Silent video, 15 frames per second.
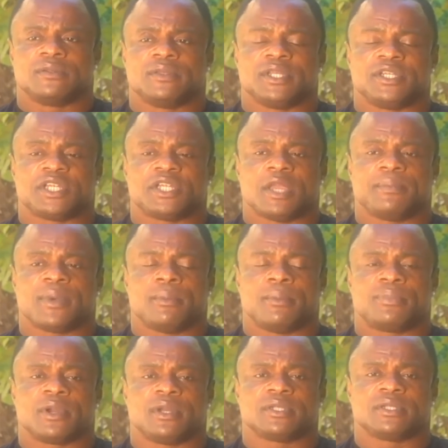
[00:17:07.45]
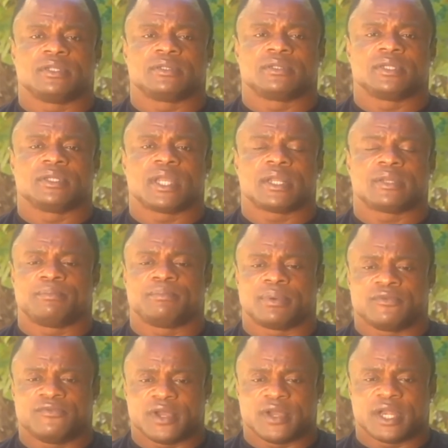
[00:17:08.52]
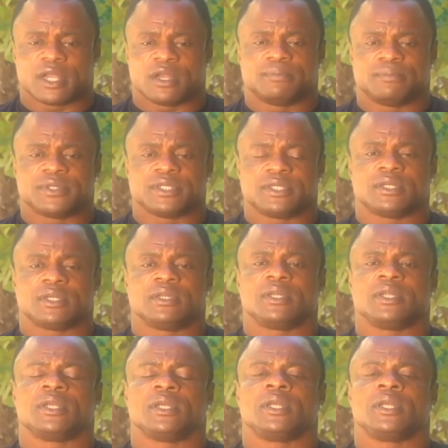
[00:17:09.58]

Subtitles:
the shape I brought into that very competition,